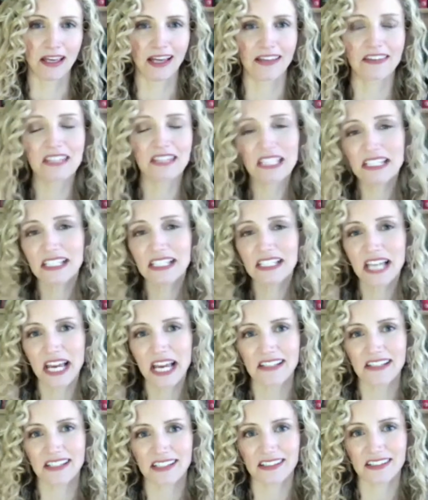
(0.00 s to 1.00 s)
These
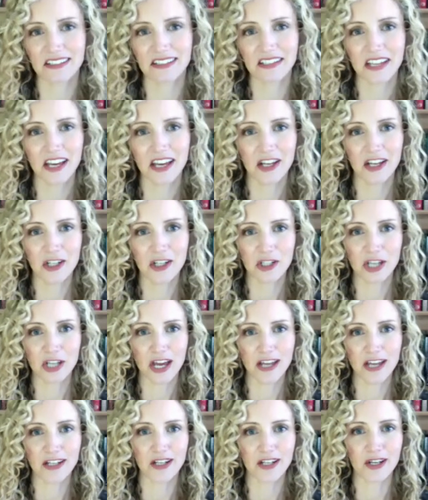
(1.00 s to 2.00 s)
cases
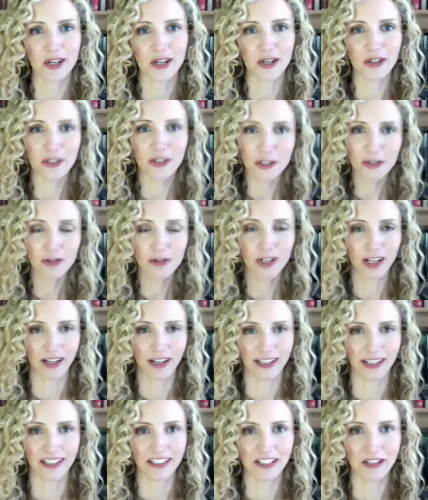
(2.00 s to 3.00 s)
shed new
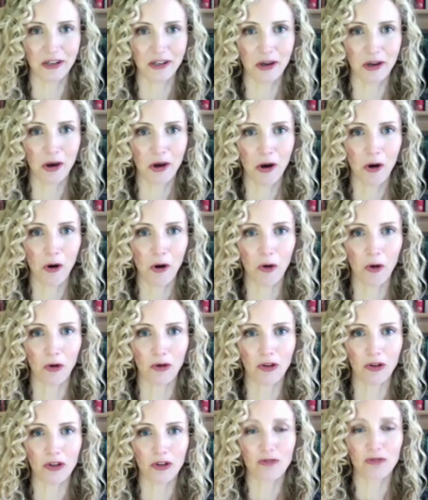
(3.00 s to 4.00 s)
light
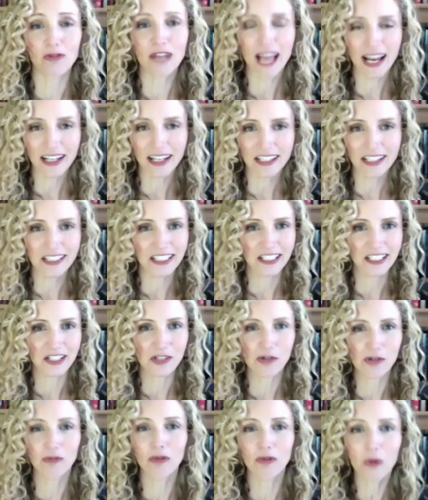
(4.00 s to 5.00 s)
on the realities
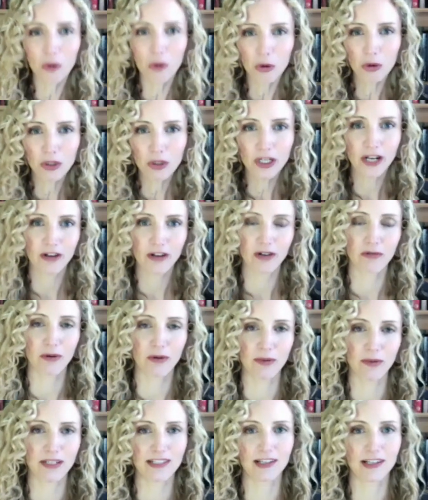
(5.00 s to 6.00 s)
of ordinary
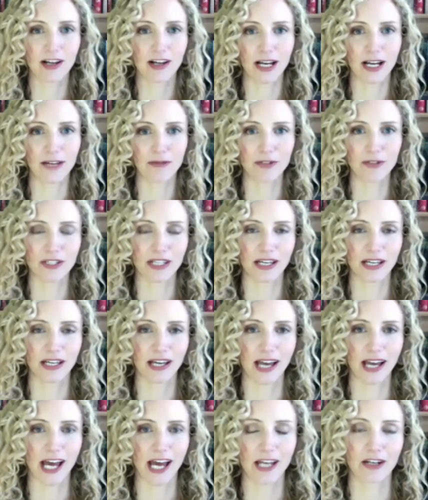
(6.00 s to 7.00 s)
women's lives
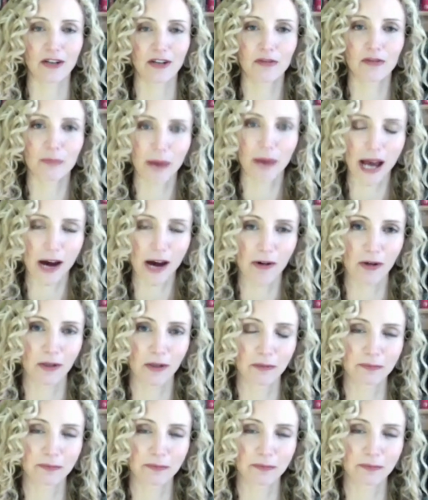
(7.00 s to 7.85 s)
and power.